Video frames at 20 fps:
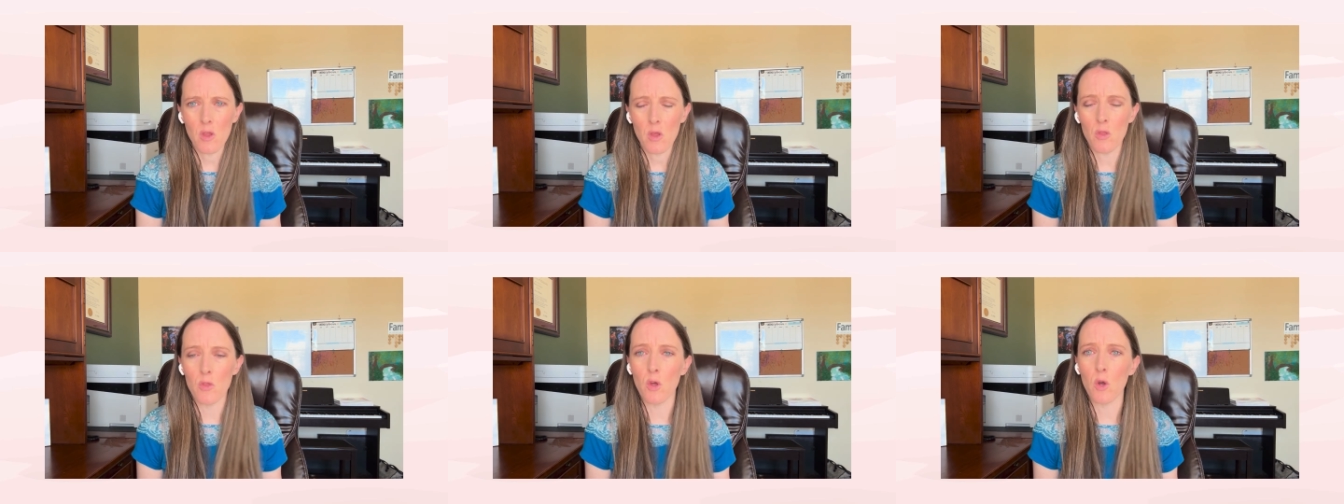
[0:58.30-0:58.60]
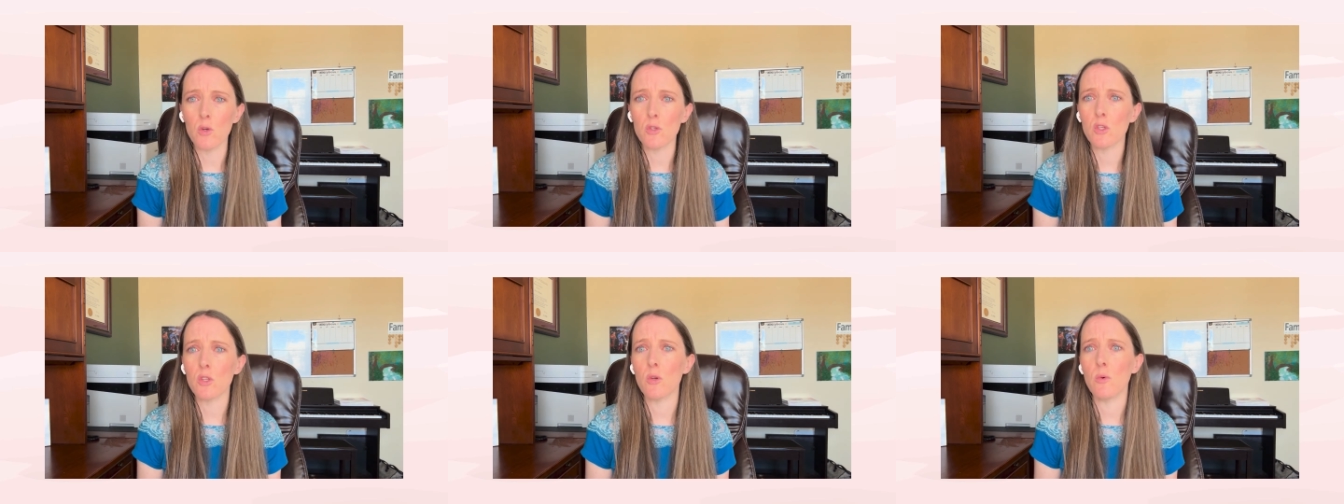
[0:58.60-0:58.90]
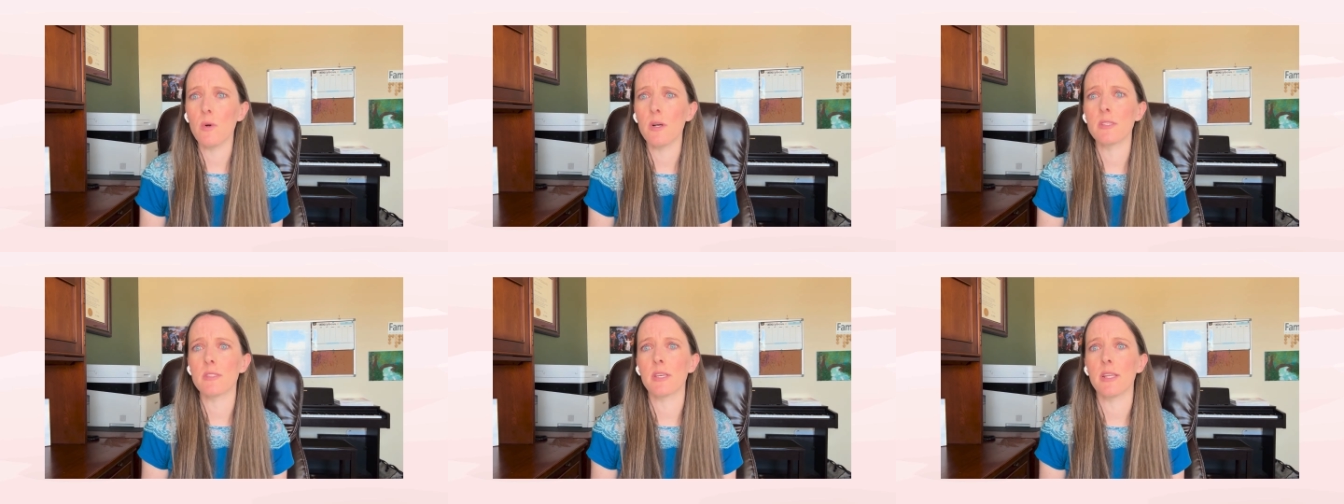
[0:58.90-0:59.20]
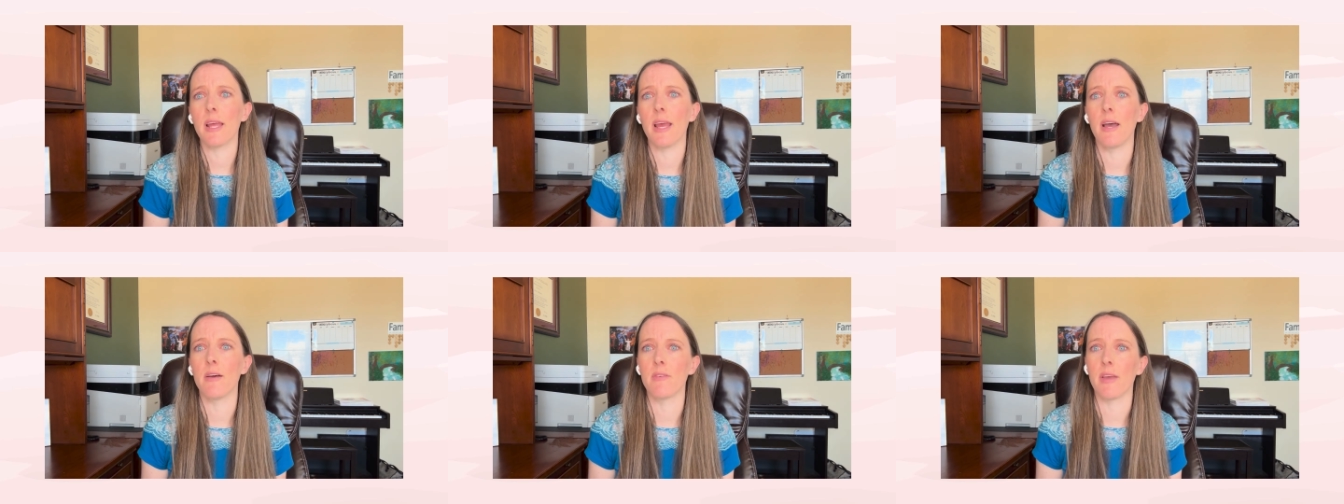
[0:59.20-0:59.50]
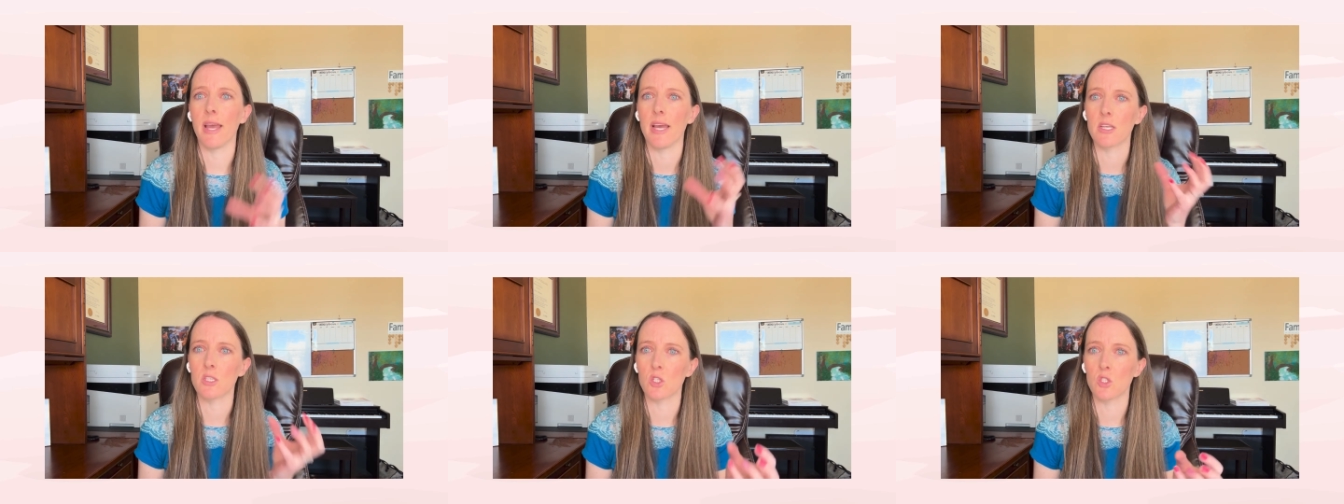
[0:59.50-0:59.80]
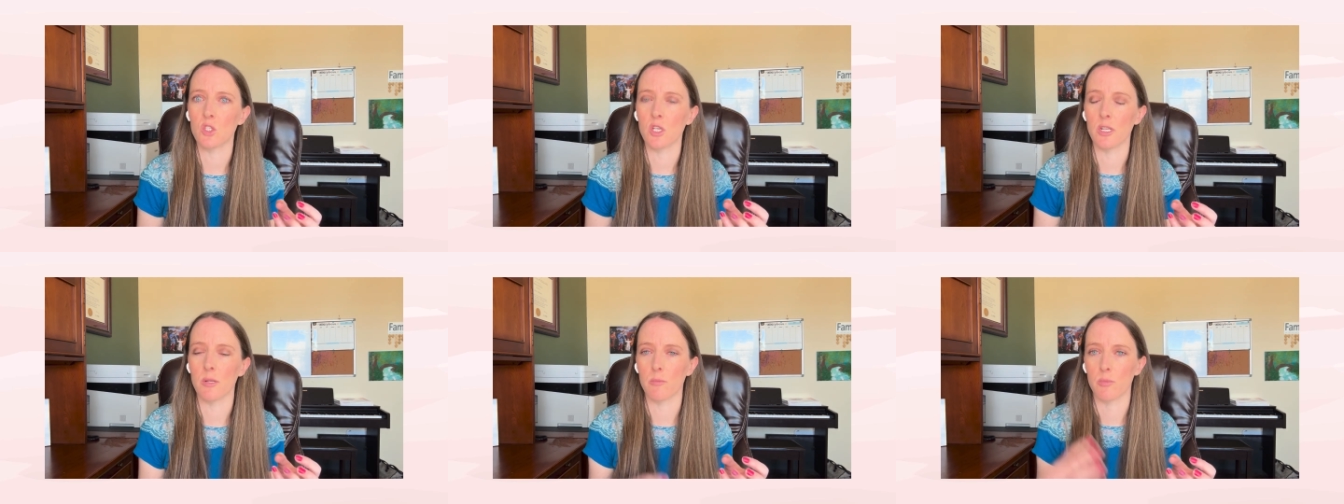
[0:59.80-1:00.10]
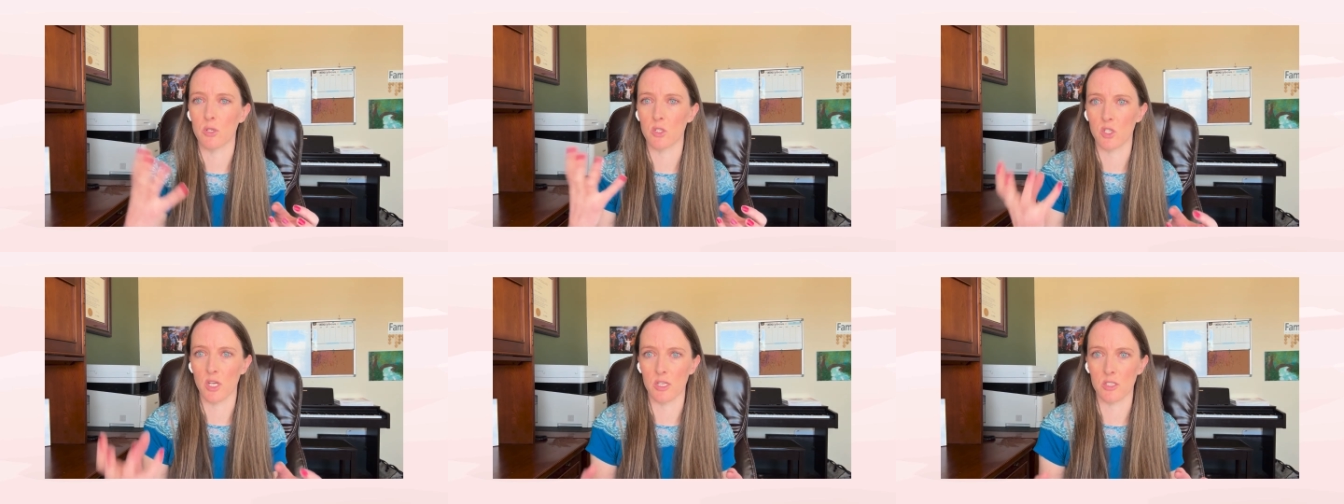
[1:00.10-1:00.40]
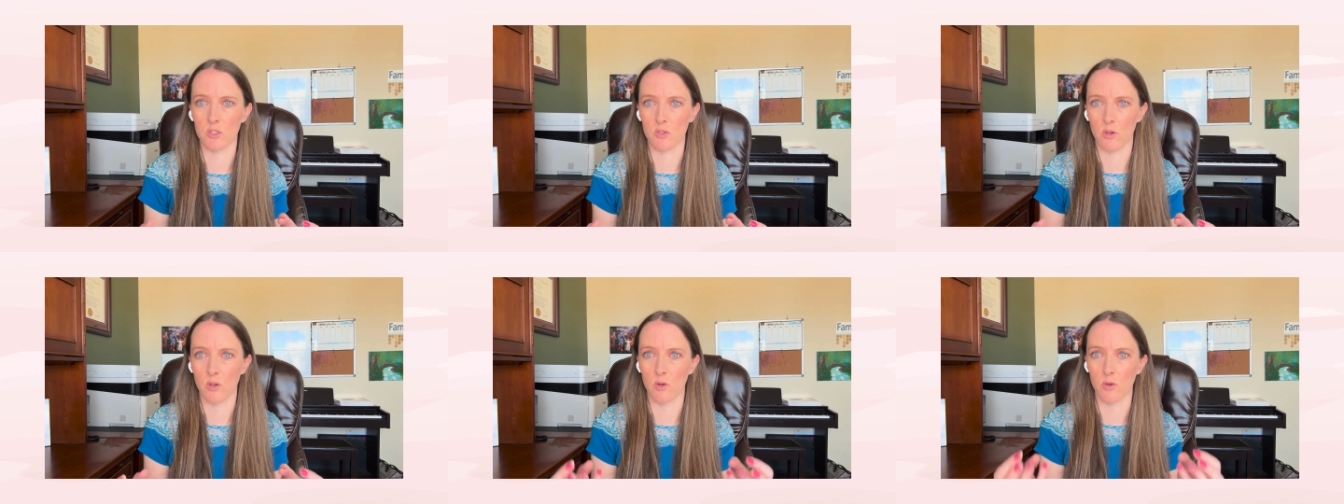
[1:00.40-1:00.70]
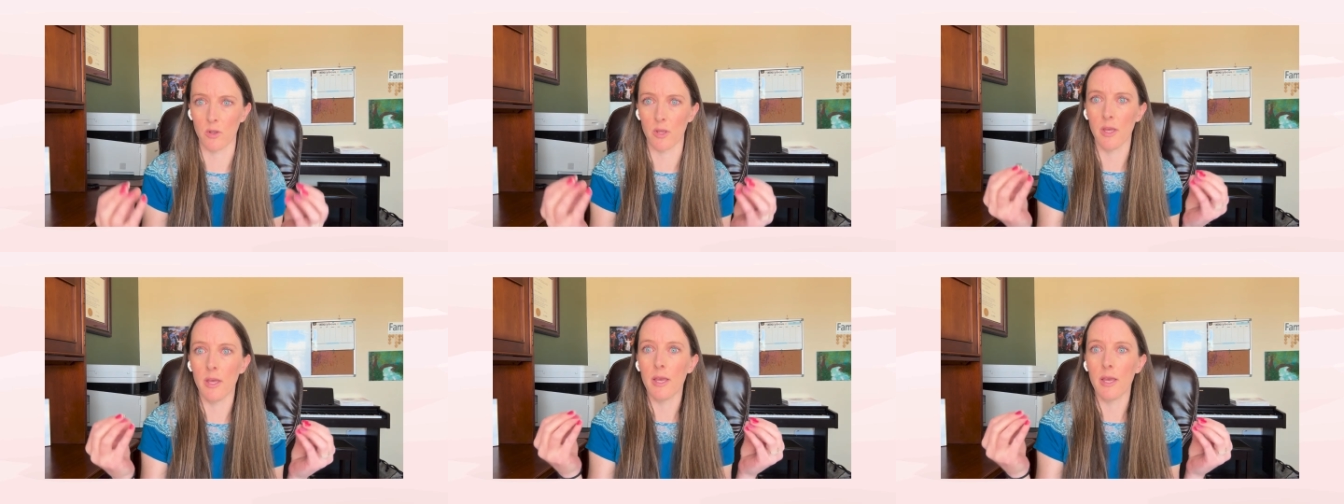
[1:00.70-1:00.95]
Those are the ones that have estrogen and progesterone